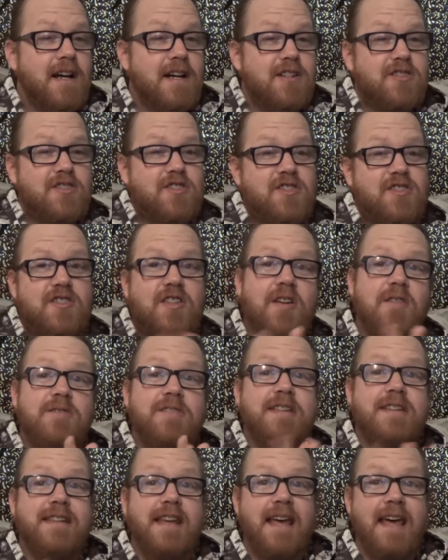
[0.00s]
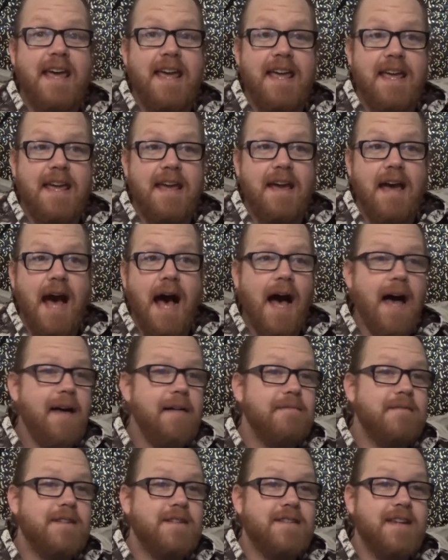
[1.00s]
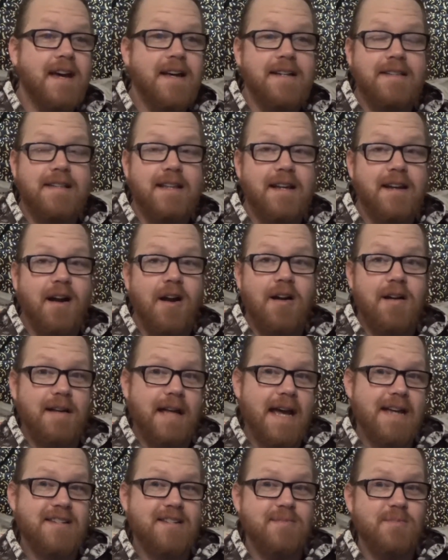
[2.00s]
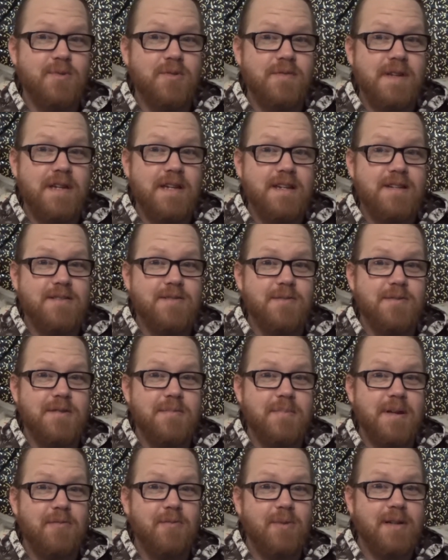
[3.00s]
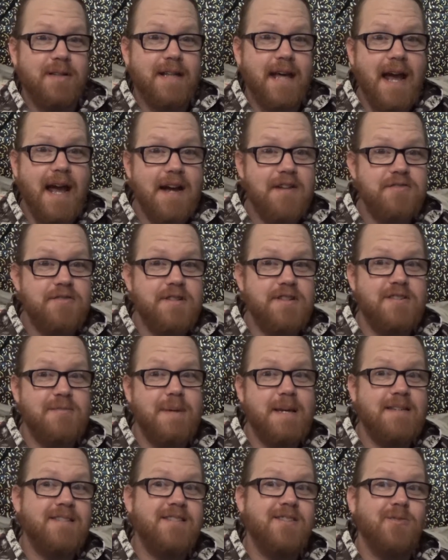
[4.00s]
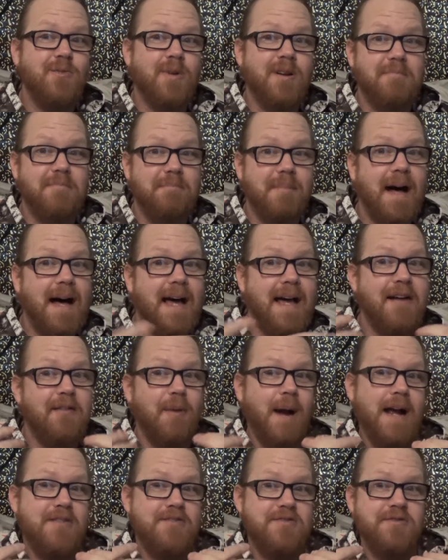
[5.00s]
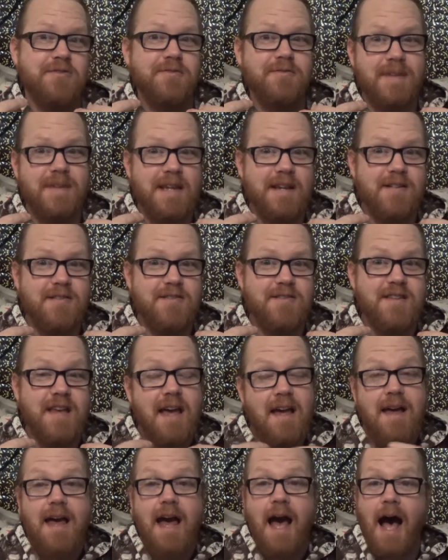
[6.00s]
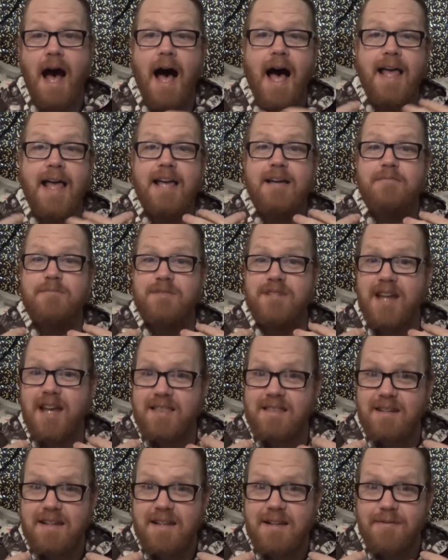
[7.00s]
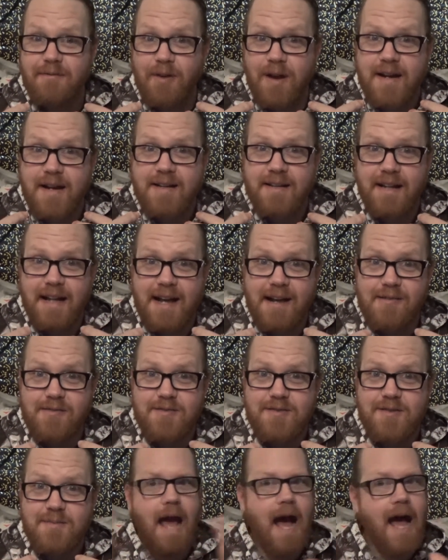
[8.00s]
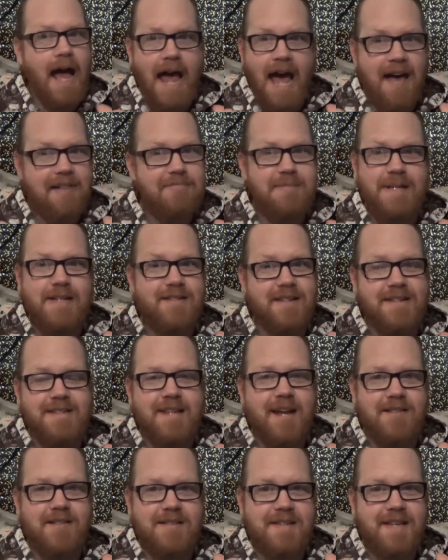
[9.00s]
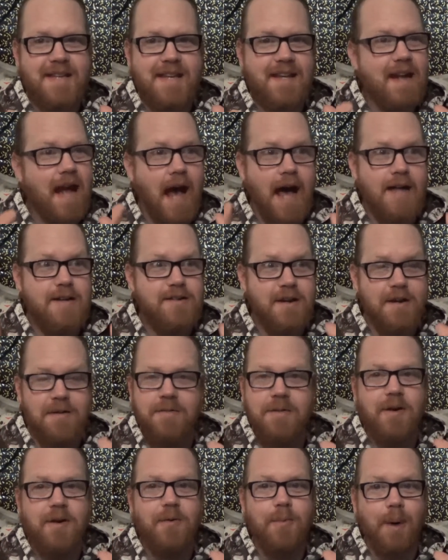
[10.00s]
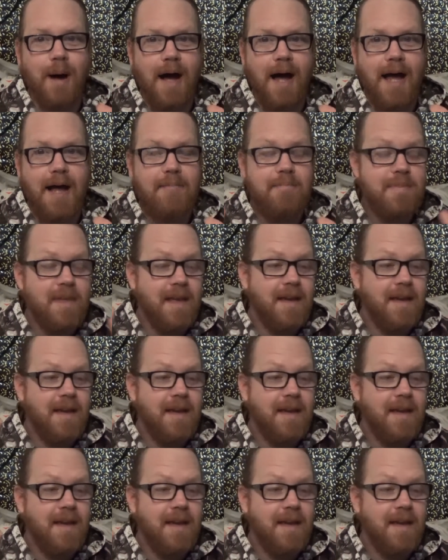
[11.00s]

So today, I've decided that our last movie is going to be one that actually speaks to one of my irrational fears. I am deathly afraid of clowns. I have been since I was a kid, I don't know why.